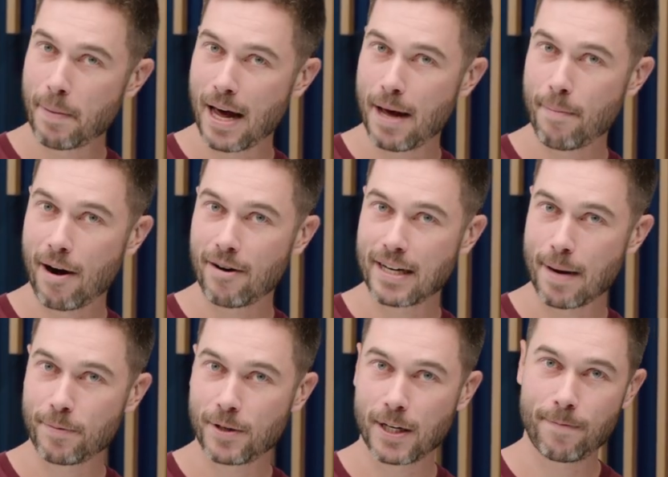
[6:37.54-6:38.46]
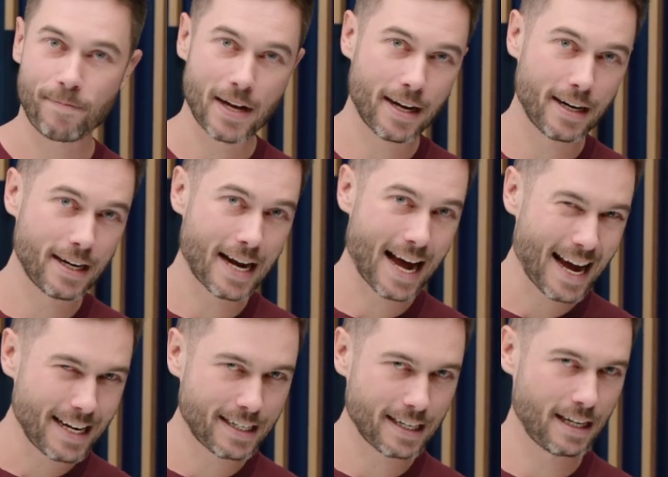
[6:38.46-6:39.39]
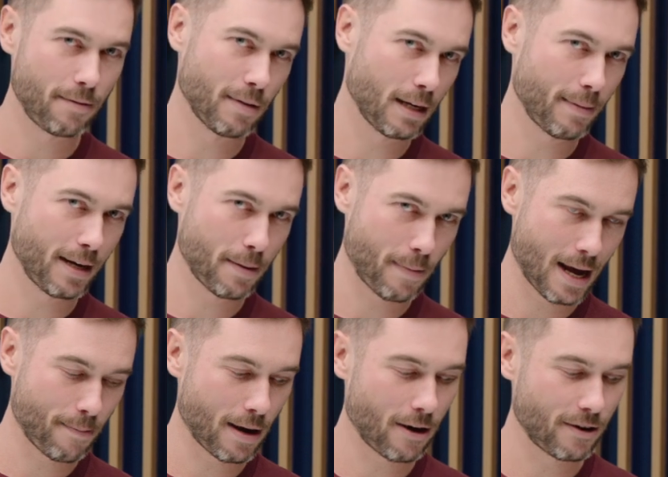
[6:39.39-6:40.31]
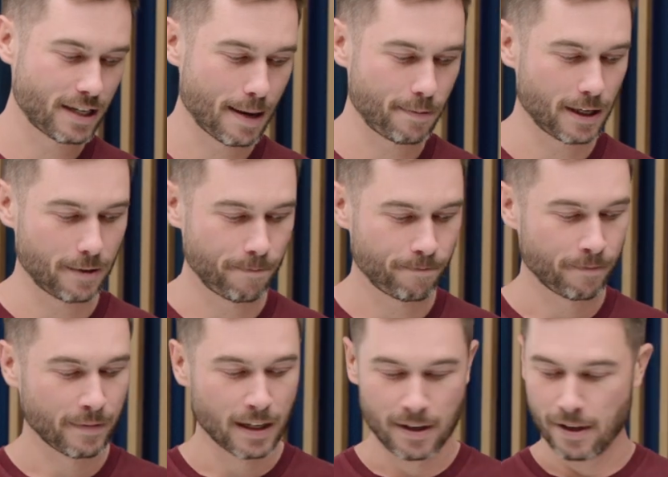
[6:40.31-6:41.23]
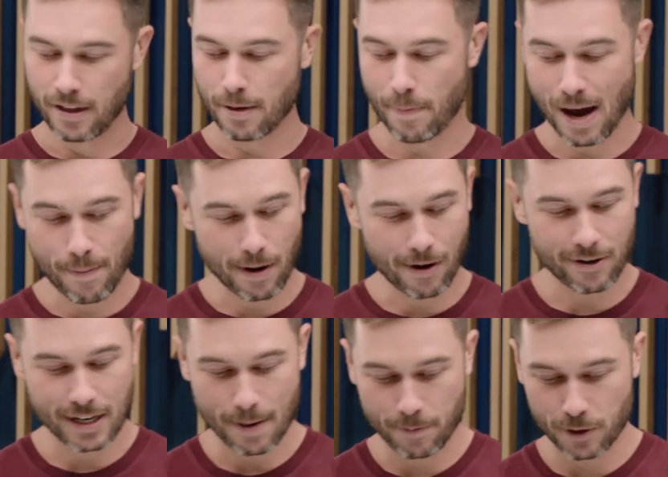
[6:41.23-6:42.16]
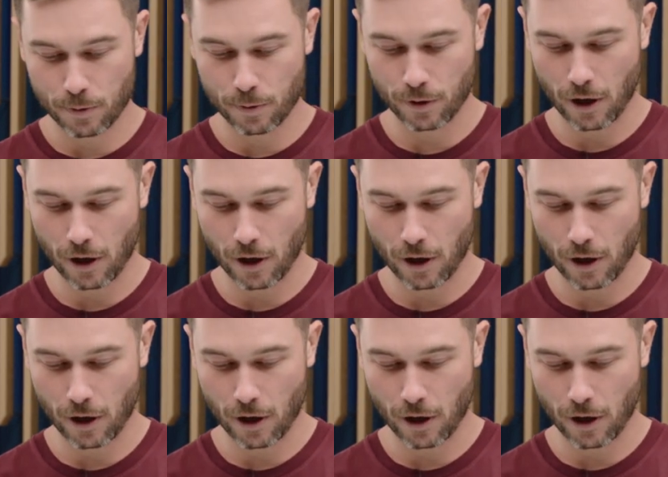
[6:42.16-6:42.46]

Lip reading: pan bar adapter and an 18mm pan bar adapter. The pan bar adapters would